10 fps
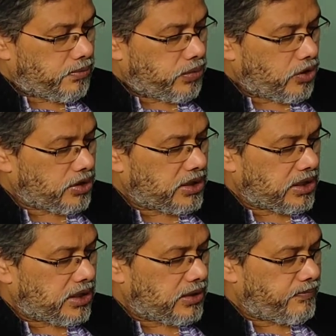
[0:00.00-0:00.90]
For
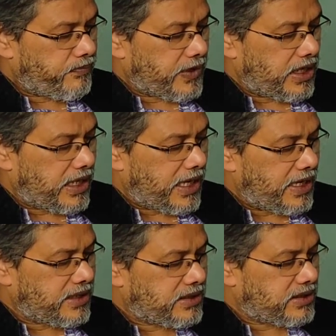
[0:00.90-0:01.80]
the
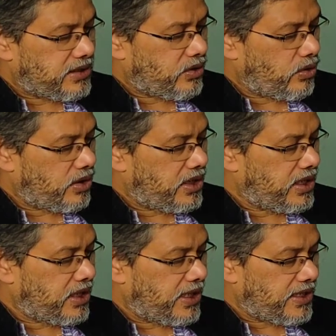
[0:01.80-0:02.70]
lands
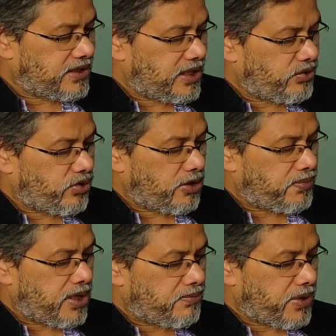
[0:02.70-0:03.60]
holding less than
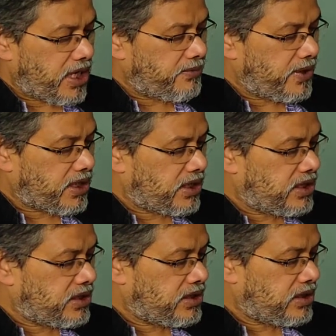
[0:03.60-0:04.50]
12.5
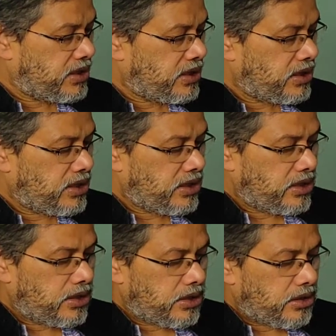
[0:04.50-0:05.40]
acres,
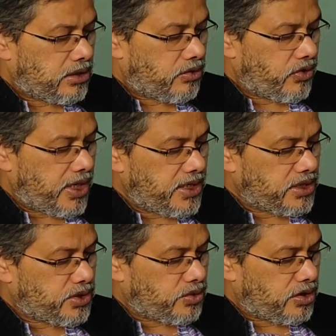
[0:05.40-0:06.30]
rent
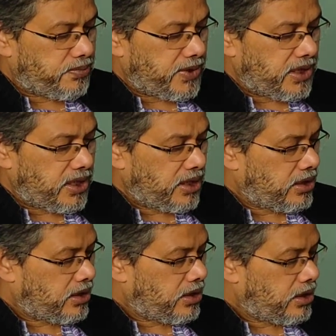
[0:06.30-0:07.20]
should be
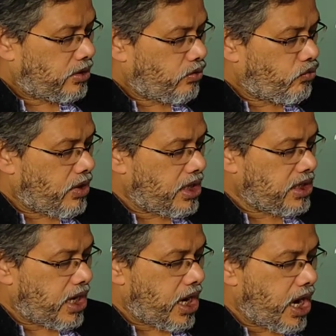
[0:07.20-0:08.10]

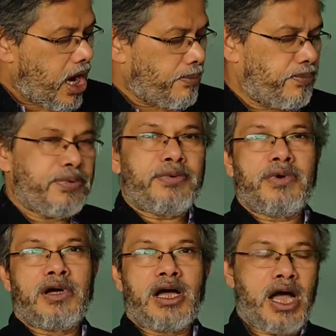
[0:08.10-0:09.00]

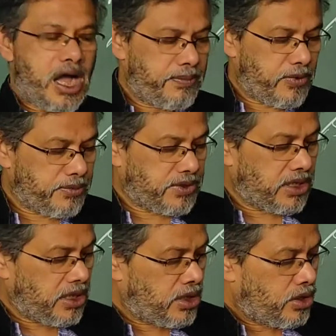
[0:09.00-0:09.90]
1/2 of
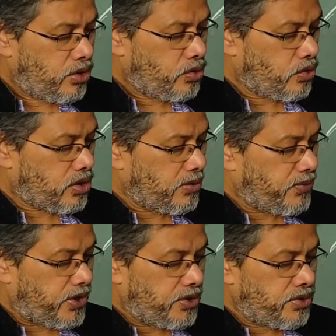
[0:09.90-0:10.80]
the total
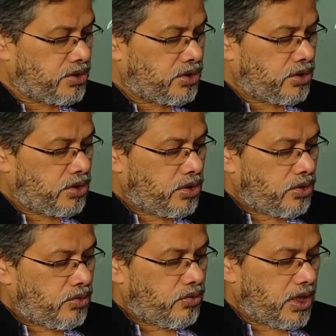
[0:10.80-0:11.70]
produce,
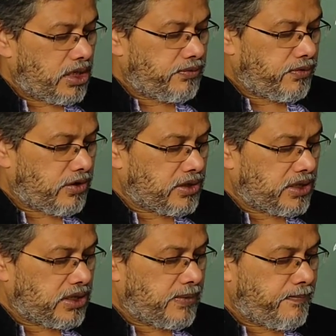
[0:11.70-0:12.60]
while for
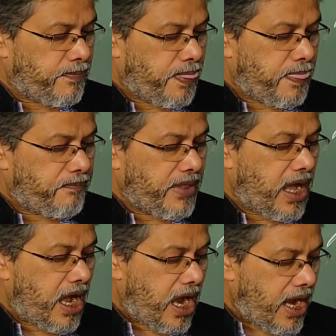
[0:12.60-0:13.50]
the
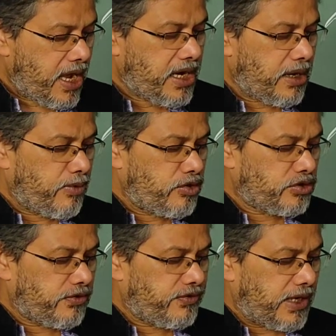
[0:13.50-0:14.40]
higher amount
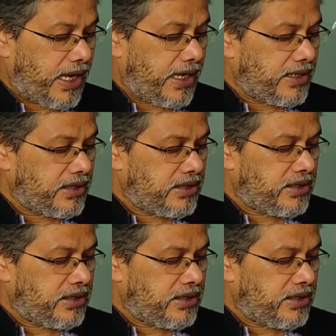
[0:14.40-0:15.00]
of land,